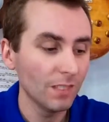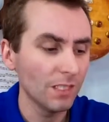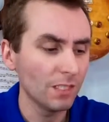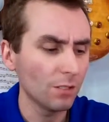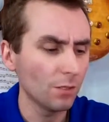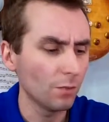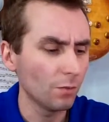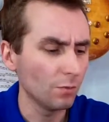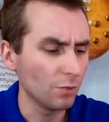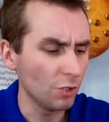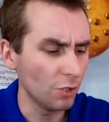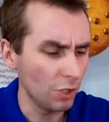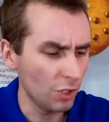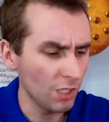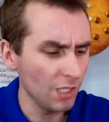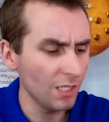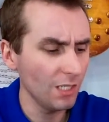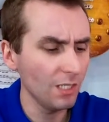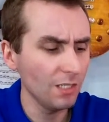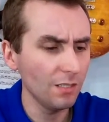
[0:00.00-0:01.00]
So
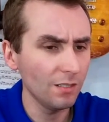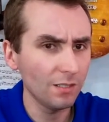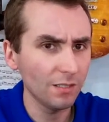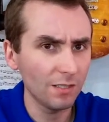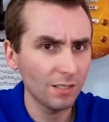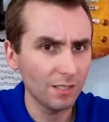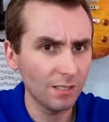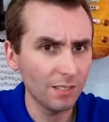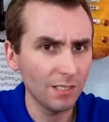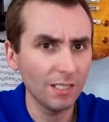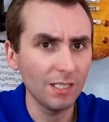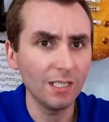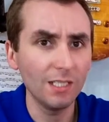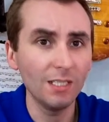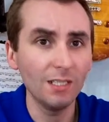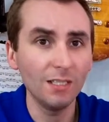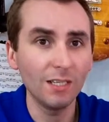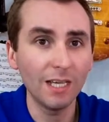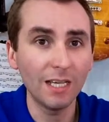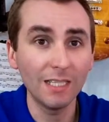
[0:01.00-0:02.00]
G,
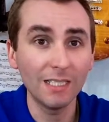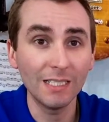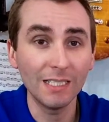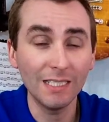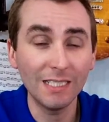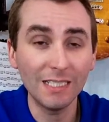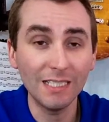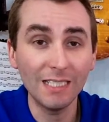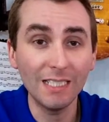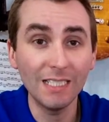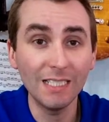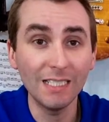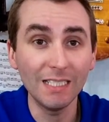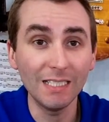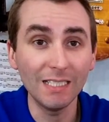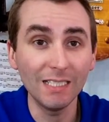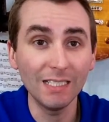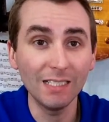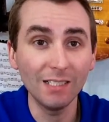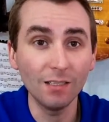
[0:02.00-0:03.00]
C, and
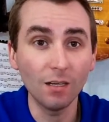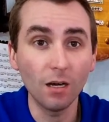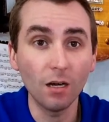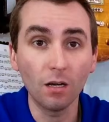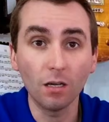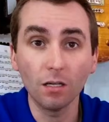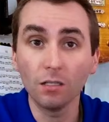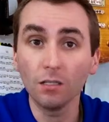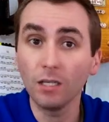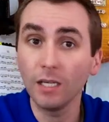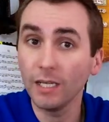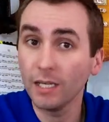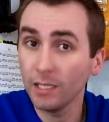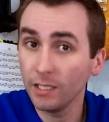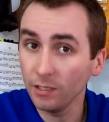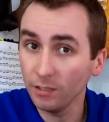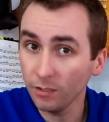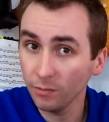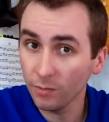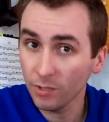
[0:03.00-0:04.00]
E are
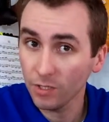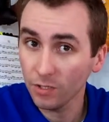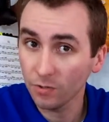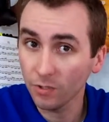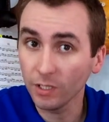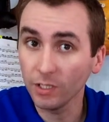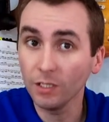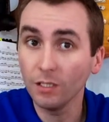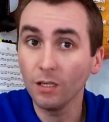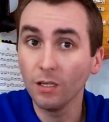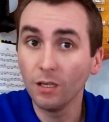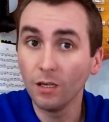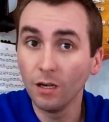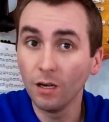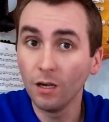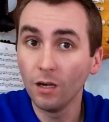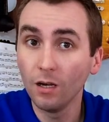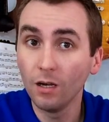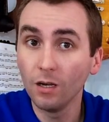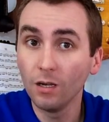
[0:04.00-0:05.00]
a 3-string
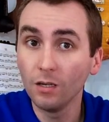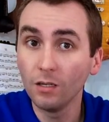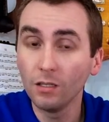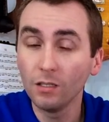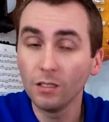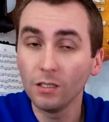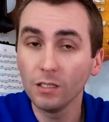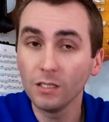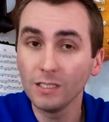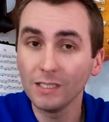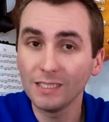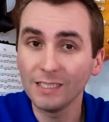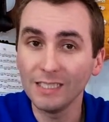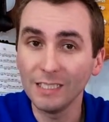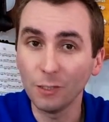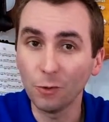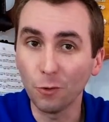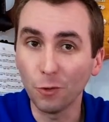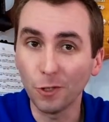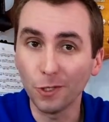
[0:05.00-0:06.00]

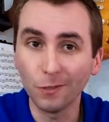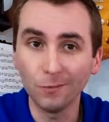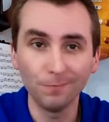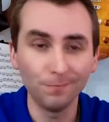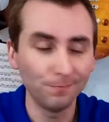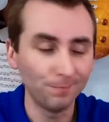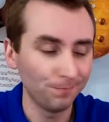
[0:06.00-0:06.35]
C chord.